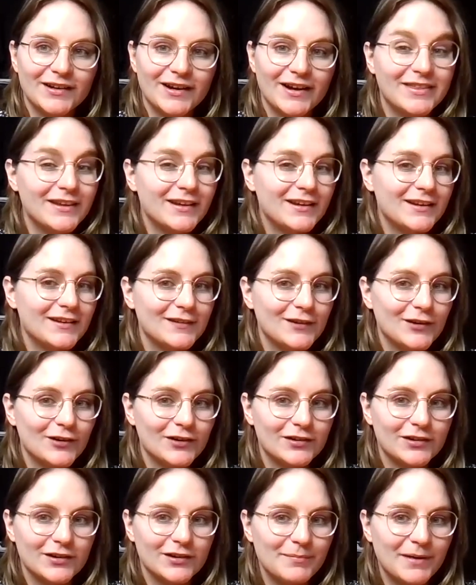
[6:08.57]
I think it's
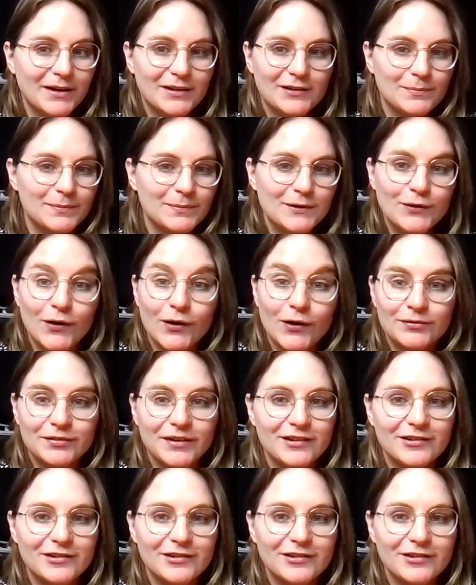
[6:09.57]
Yorkshire, it might just be Northern
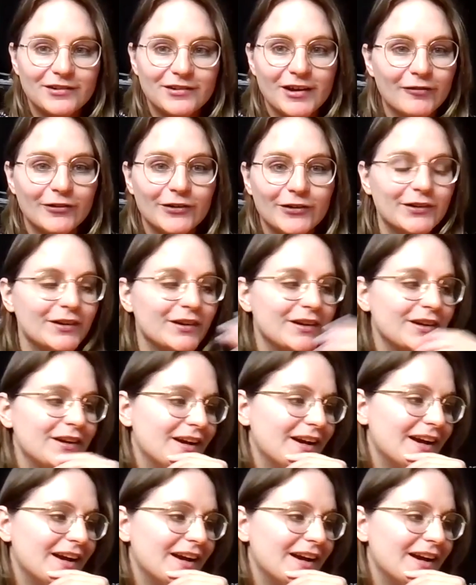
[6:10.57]
in general,